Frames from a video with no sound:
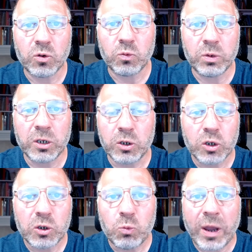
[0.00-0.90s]
We
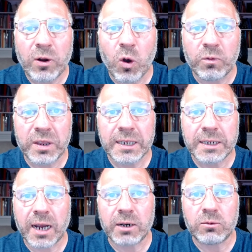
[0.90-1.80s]
went over the
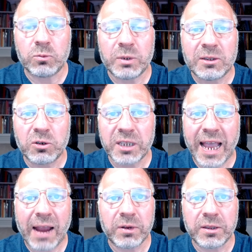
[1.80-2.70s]
entire room. We looked at
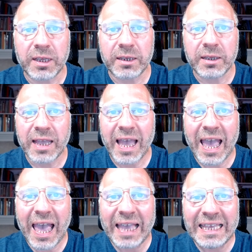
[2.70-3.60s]
everything.
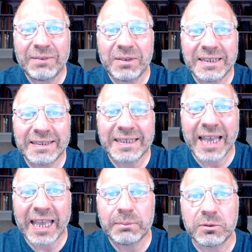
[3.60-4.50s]
Even his
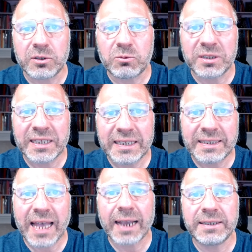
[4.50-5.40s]
cables were the
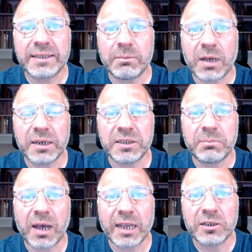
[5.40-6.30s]
exact same height as
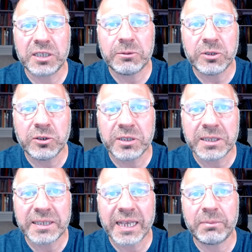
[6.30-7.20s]
mine because he was using
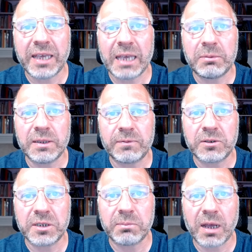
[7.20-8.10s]
the same cable
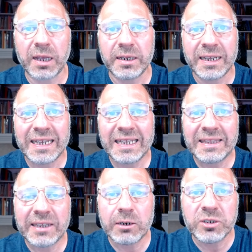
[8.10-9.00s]
lifters as mine.
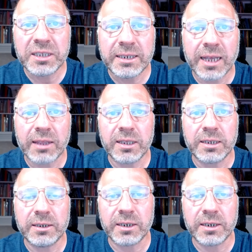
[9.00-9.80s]
There was nothing